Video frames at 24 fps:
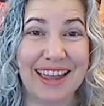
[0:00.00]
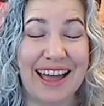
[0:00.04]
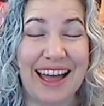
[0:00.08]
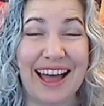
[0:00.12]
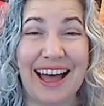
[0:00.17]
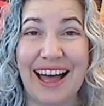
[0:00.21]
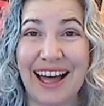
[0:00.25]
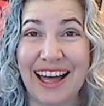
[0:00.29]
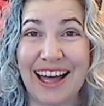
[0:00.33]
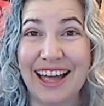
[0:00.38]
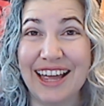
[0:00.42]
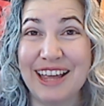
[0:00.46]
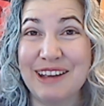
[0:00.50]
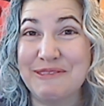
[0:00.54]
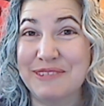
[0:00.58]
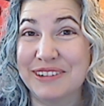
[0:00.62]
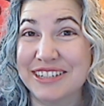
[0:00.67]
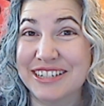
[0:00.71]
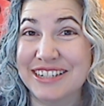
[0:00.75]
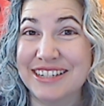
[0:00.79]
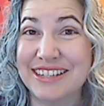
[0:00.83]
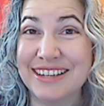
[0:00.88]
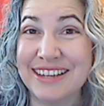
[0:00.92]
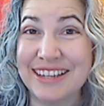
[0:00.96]
I will
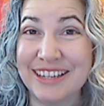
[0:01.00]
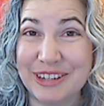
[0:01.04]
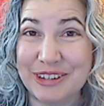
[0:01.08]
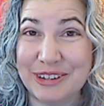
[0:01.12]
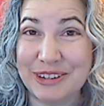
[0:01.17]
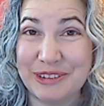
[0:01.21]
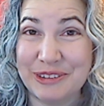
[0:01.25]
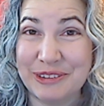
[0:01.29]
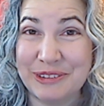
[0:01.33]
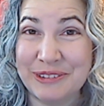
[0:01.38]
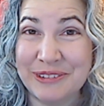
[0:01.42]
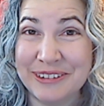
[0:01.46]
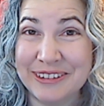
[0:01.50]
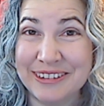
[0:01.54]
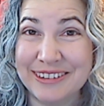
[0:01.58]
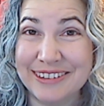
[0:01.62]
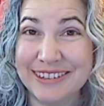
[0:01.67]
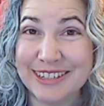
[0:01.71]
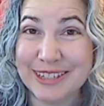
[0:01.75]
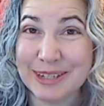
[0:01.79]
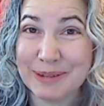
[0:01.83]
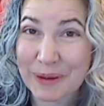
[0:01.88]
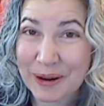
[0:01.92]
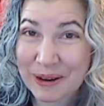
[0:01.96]
see you
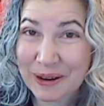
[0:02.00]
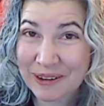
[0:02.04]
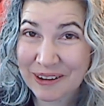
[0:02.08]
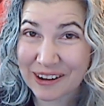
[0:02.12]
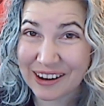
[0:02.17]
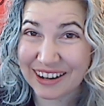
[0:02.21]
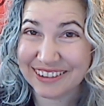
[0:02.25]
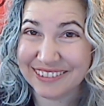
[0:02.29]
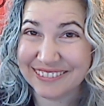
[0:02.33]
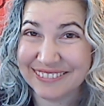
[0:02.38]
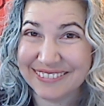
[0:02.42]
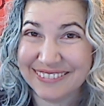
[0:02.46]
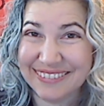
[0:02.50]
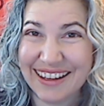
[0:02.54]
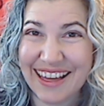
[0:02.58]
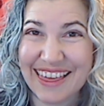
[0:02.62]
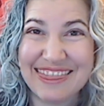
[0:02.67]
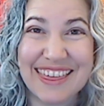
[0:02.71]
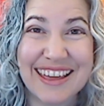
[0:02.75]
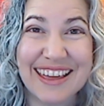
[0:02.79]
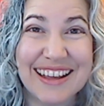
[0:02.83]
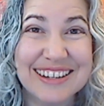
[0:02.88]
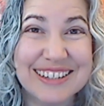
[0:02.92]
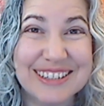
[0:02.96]
tomorrow.
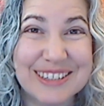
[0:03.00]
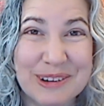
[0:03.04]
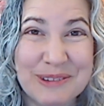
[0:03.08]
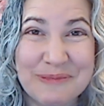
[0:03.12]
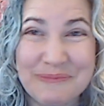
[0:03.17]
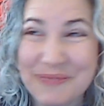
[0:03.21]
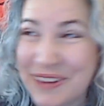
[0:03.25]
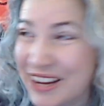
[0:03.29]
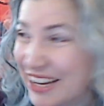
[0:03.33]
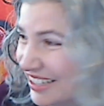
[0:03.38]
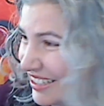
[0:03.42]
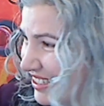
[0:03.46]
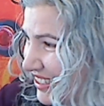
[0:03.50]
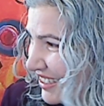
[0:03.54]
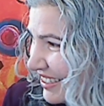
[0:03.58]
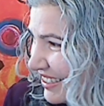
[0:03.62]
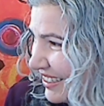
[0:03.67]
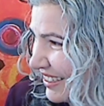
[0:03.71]
Thanks so much.